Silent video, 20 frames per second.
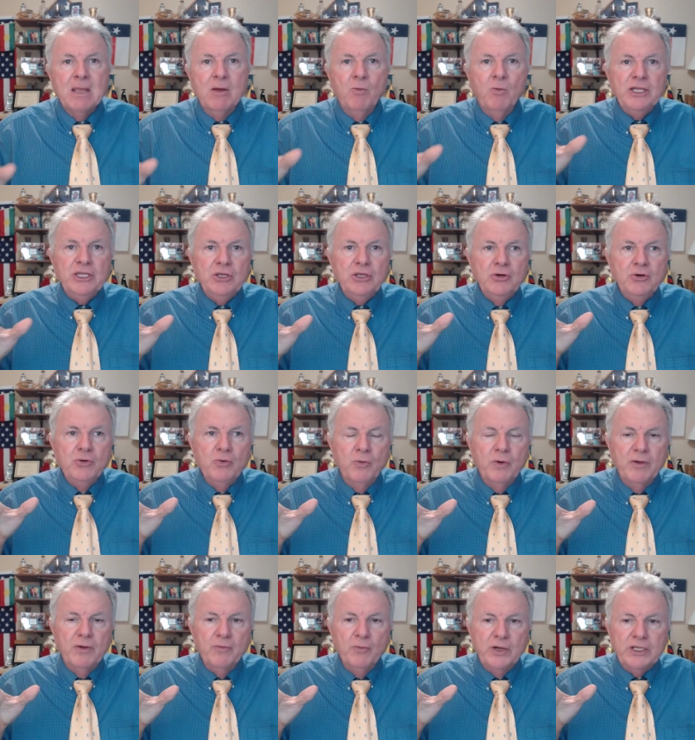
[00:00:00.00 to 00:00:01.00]
When you
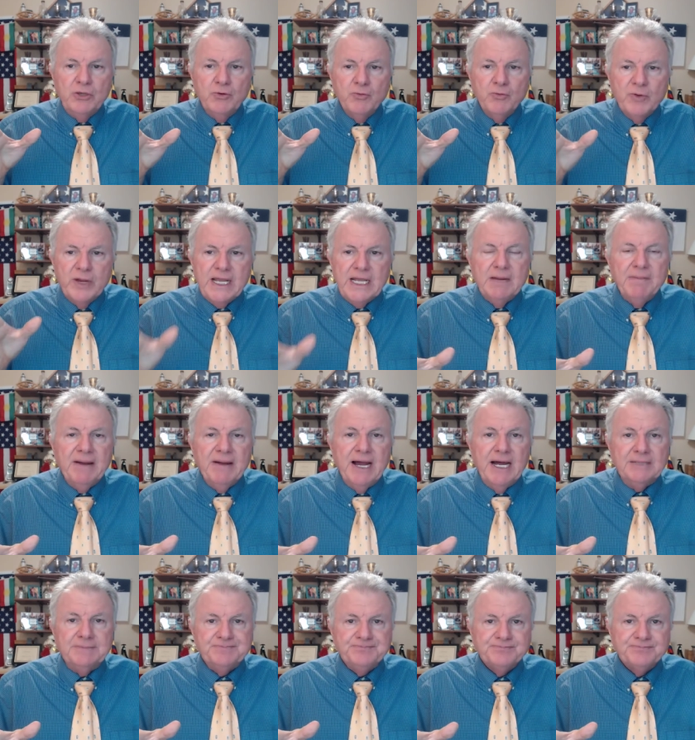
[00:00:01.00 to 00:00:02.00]
when when you read
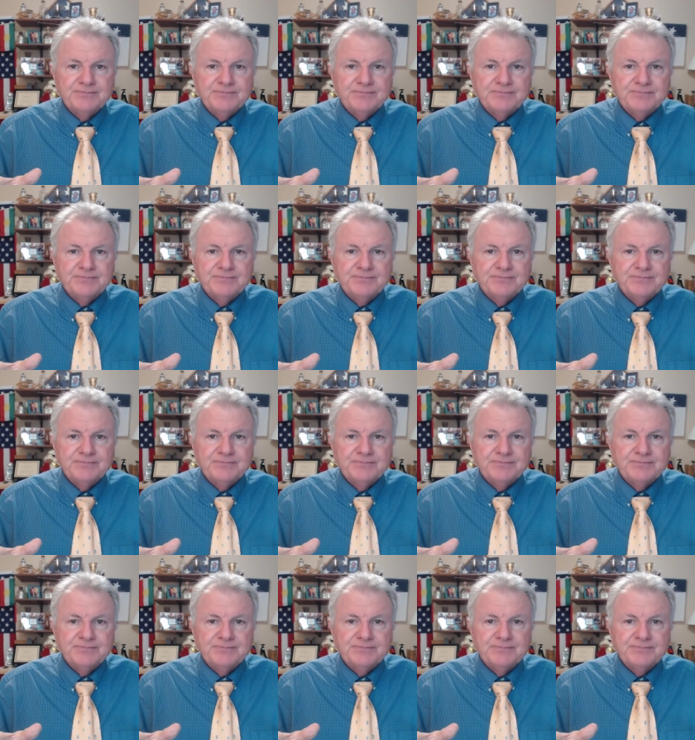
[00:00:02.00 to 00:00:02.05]
about